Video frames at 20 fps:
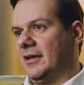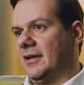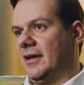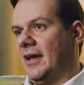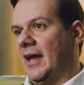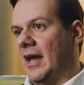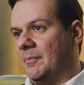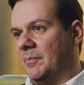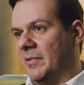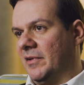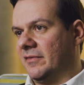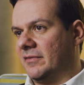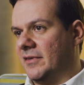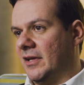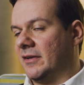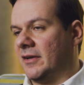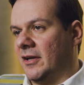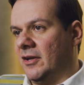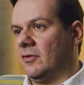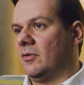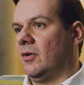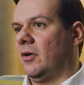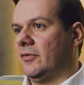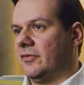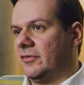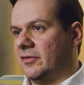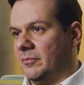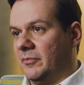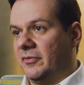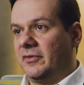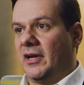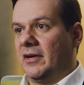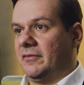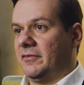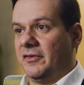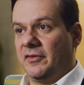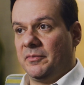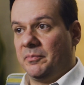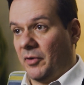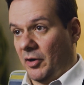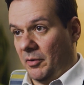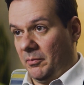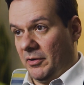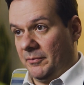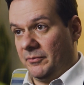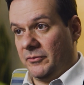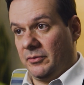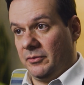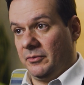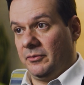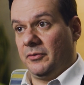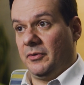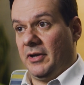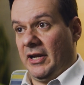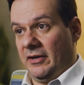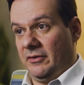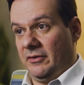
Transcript: happens that can cause some service problem to the end